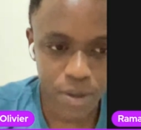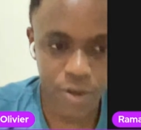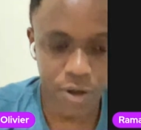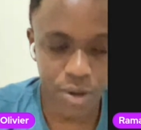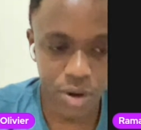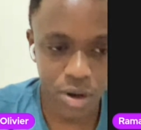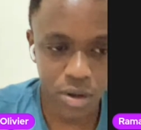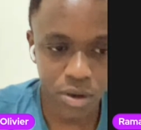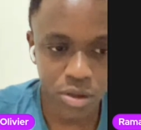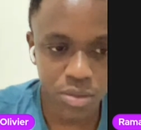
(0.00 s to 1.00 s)
But these are really
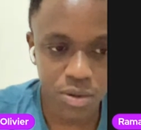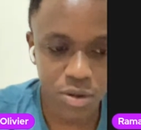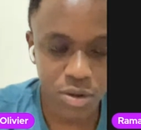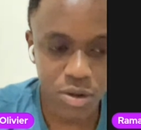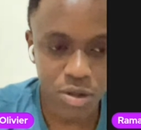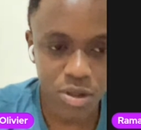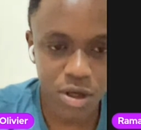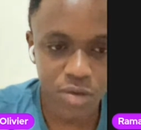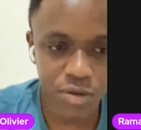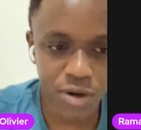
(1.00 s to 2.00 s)
great opportunities
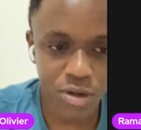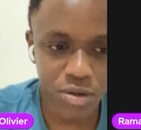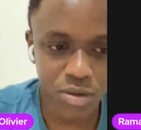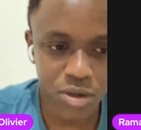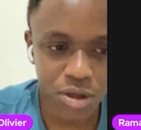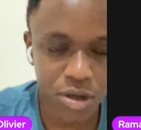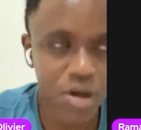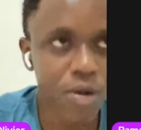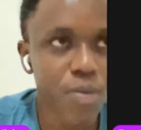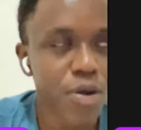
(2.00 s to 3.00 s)
that everyone should take.
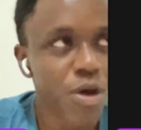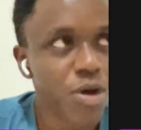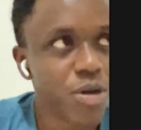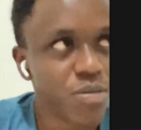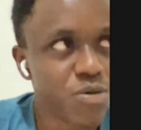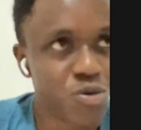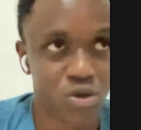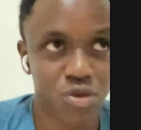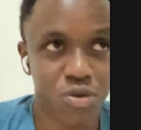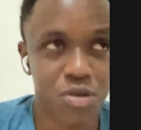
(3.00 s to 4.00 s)

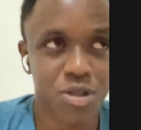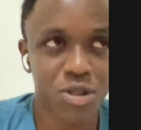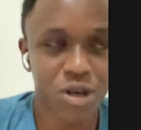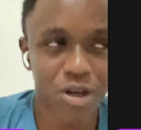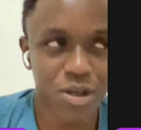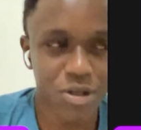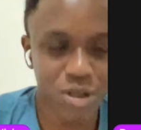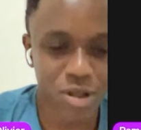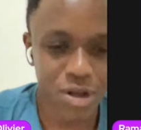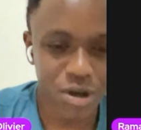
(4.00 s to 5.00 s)
Should consider at
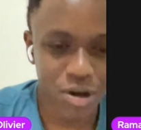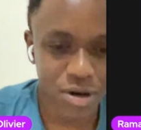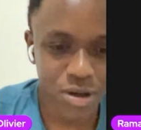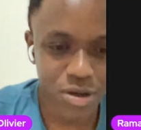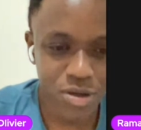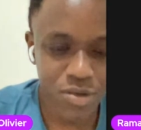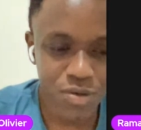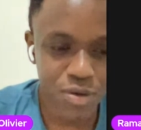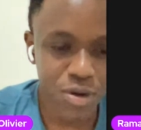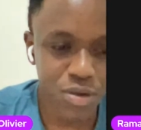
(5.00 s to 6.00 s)
least in their careers
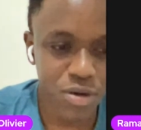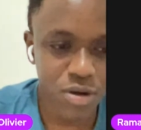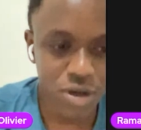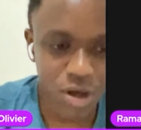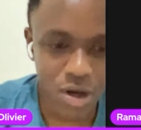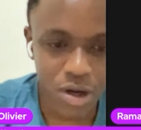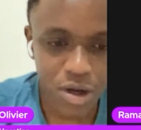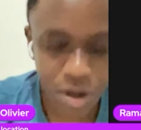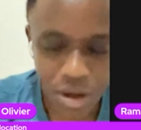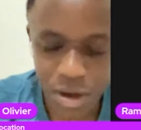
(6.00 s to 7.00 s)
if you're into
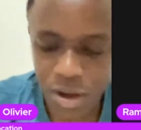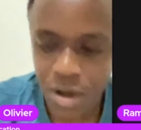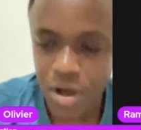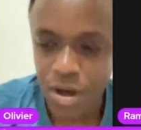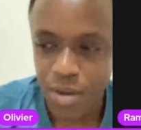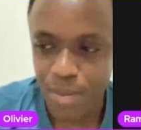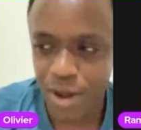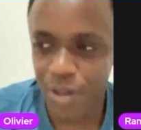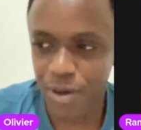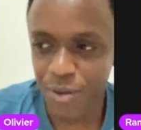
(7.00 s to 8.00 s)
engineering.
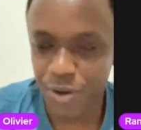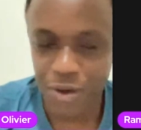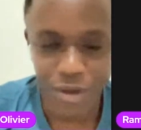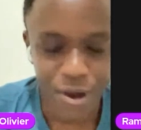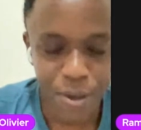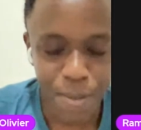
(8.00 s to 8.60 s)
But yeah, that was it.